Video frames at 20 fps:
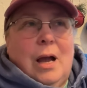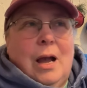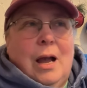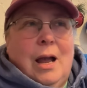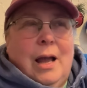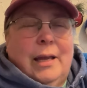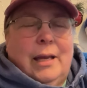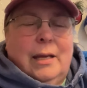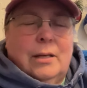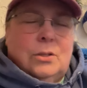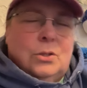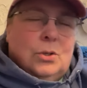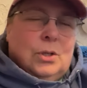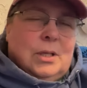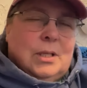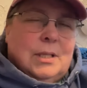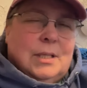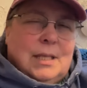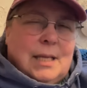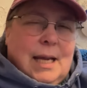I guess you
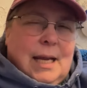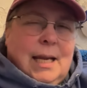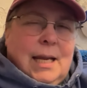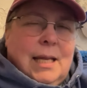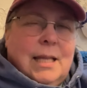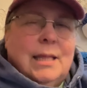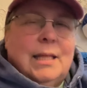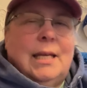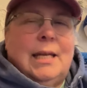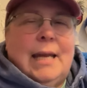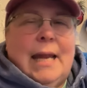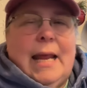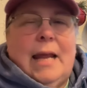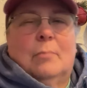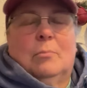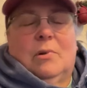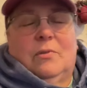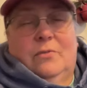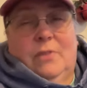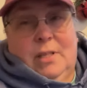can say in the
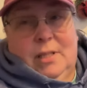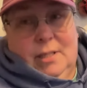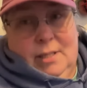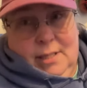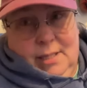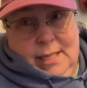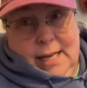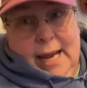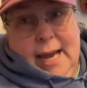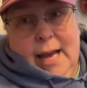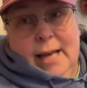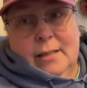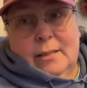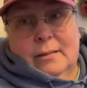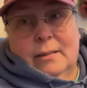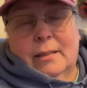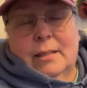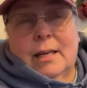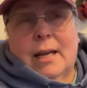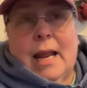name of his
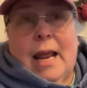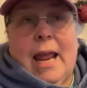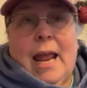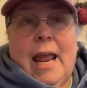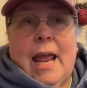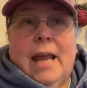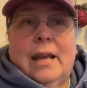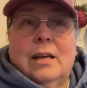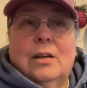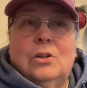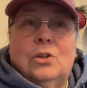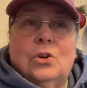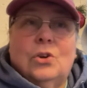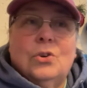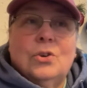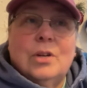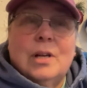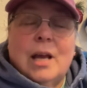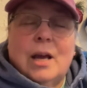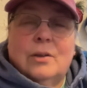dad. And it
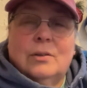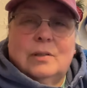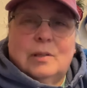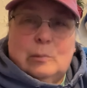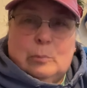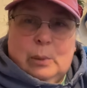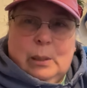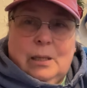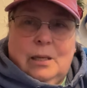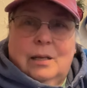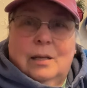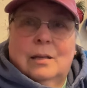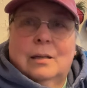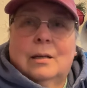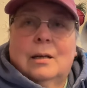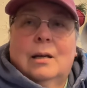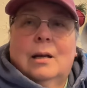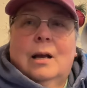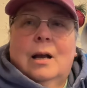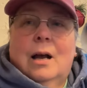turned out to be
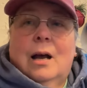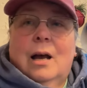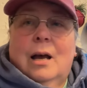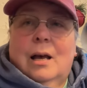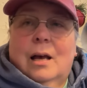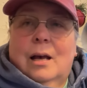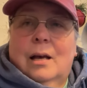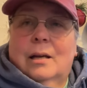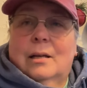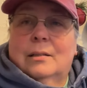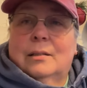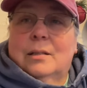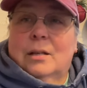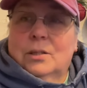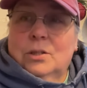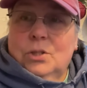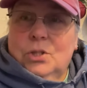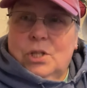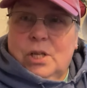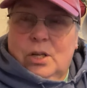a
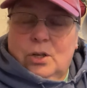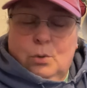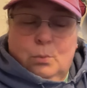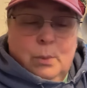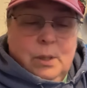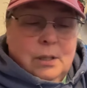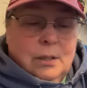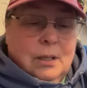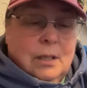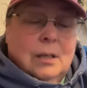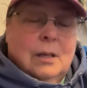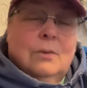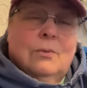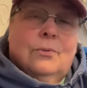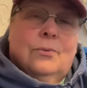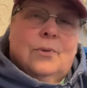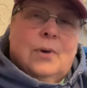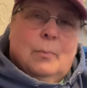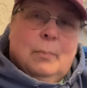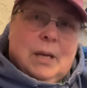young gentleman
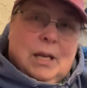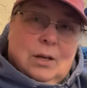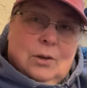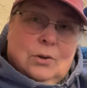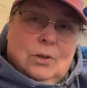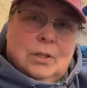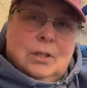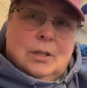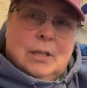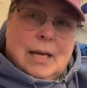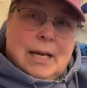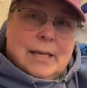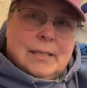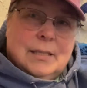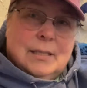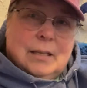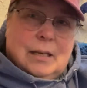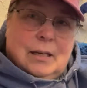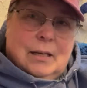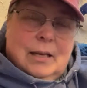from here in
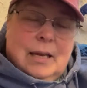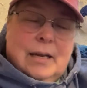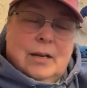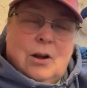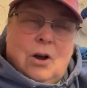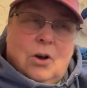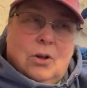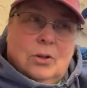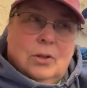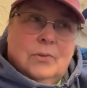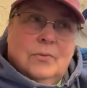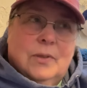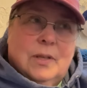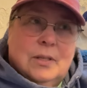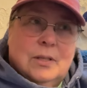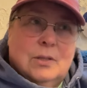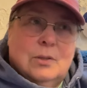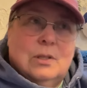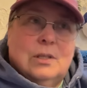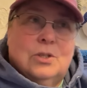Alaska. And all of
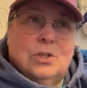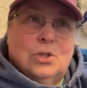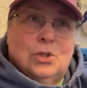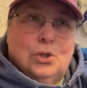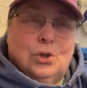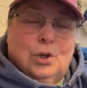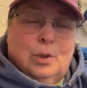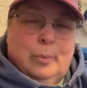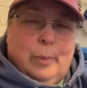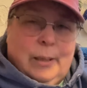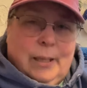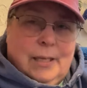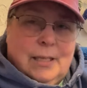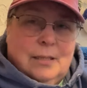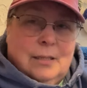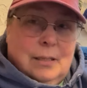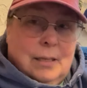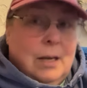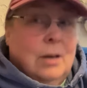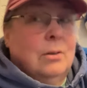this took
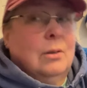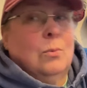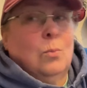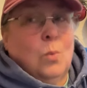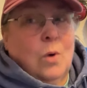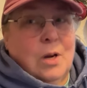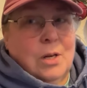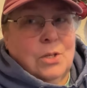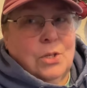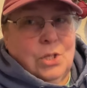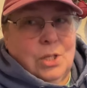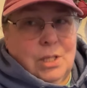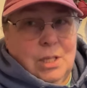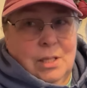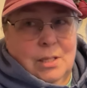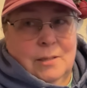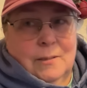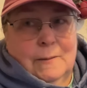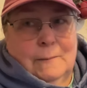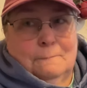place down in
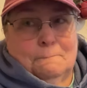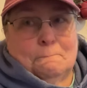Washington.